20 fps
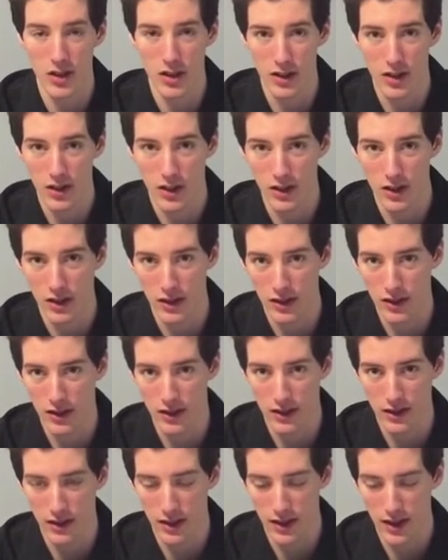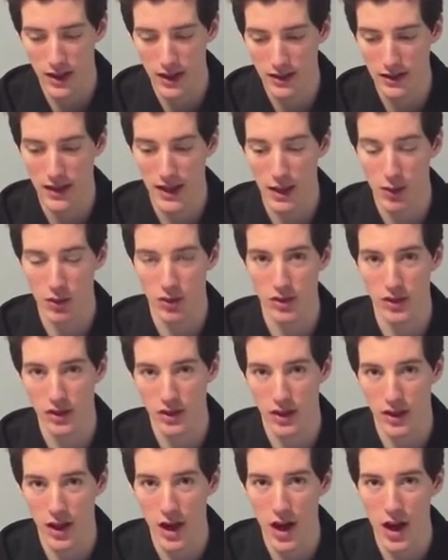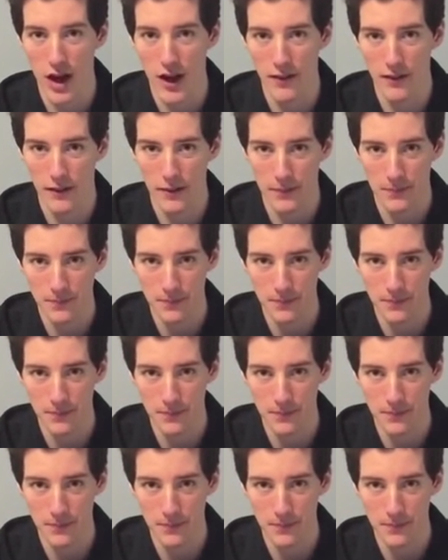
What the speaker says: the things that I was listing off,